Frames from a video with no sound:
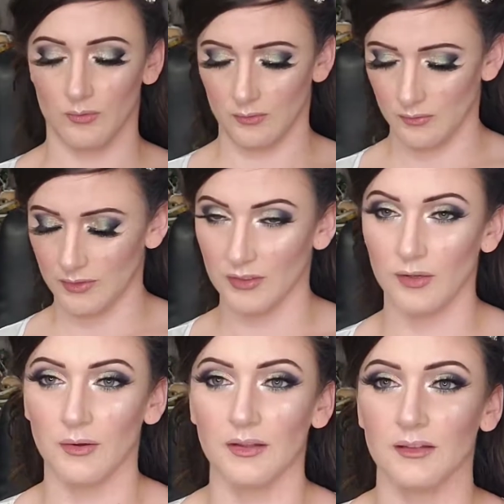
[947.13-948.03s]
Oh, you know
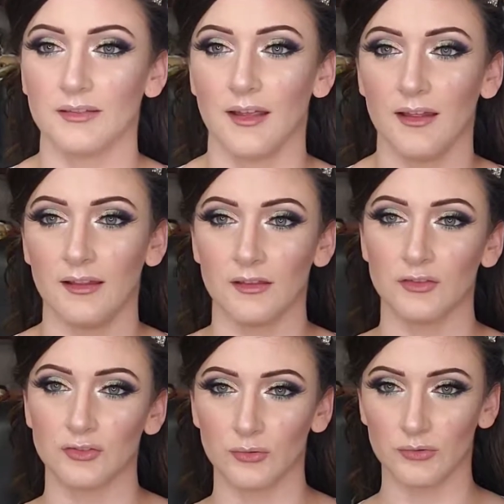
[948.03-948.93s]
what? Let's highlight the
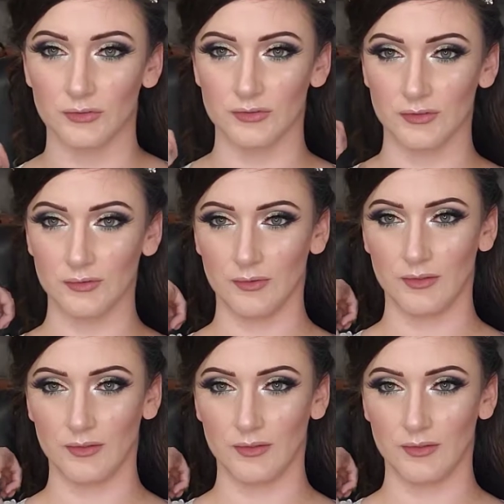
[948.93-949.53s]
shoulders too.